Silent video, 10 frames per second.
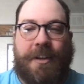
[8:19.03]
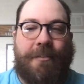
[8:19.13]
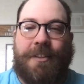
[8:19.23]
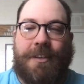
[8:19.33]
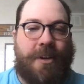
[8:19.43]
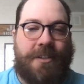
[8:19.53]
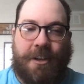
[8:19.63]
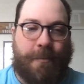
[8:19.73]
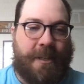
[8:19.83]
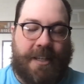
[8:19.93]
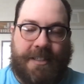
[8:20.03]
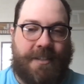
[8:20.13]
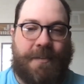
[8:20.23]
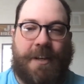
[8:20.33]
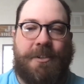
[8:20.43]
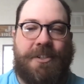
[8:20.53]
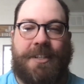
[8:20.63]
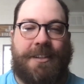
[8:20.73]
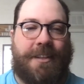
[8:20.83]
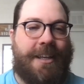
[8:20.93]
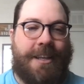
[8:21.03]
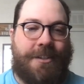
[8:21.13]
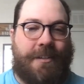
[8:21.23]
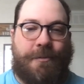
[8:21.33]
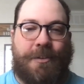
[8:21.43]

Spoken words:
And everything Tracy Ullman does is funny. I mean, she's of